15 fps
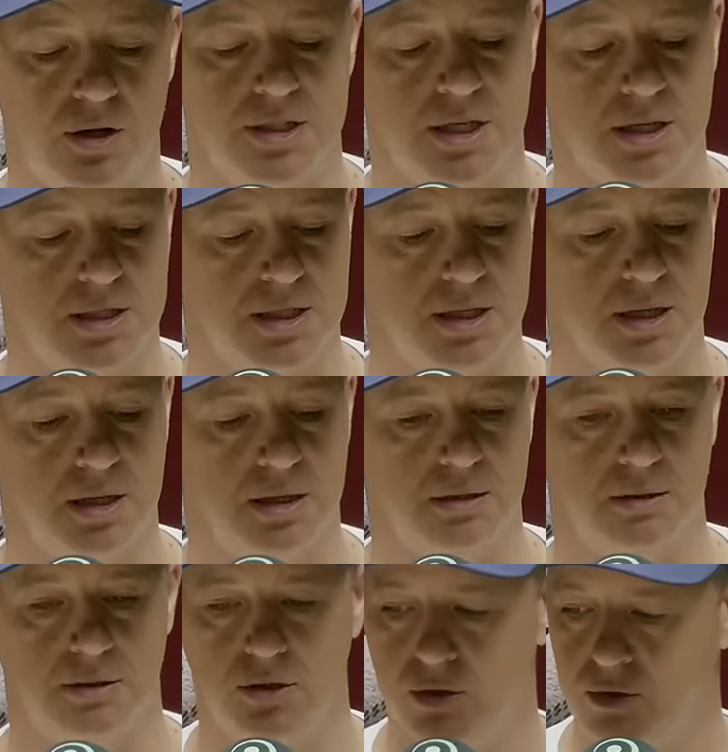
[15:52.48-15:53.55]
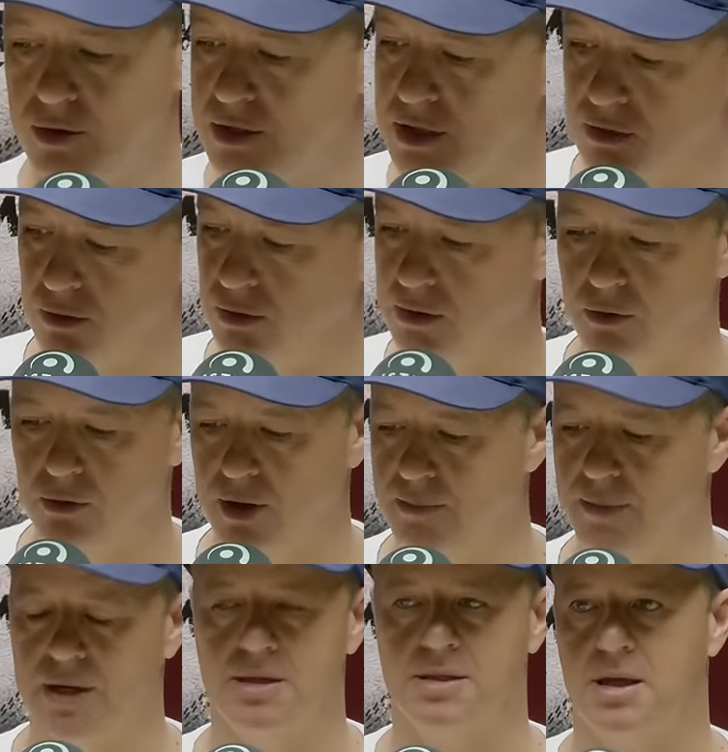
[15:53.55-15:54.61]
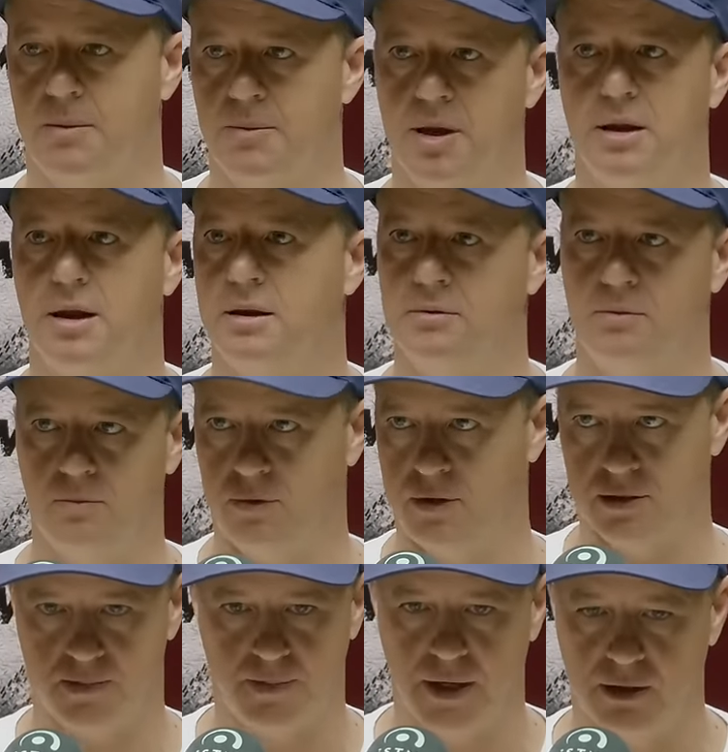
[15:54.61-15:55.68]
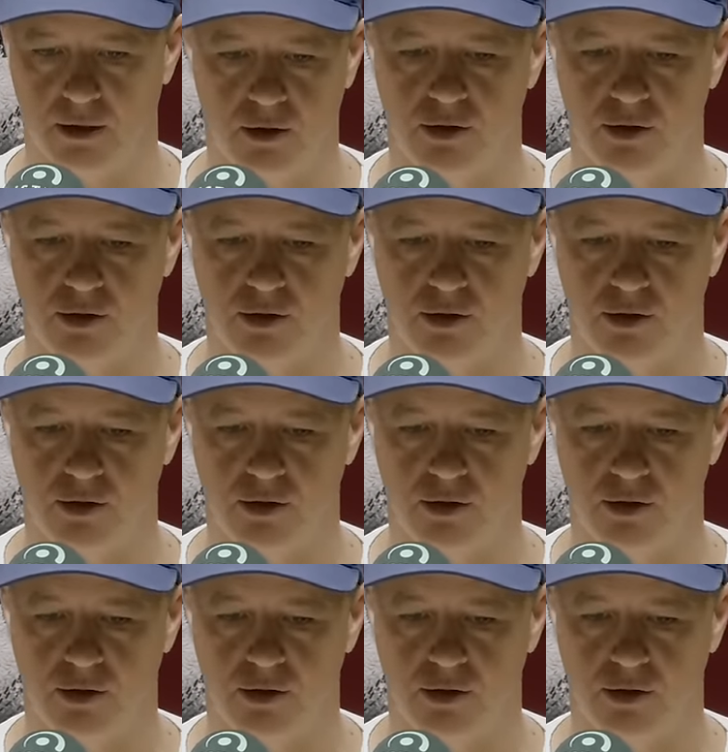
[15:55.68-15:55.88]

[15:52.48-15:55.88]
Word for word: the I C C, use all, all that money is coming in, and there's been yeah.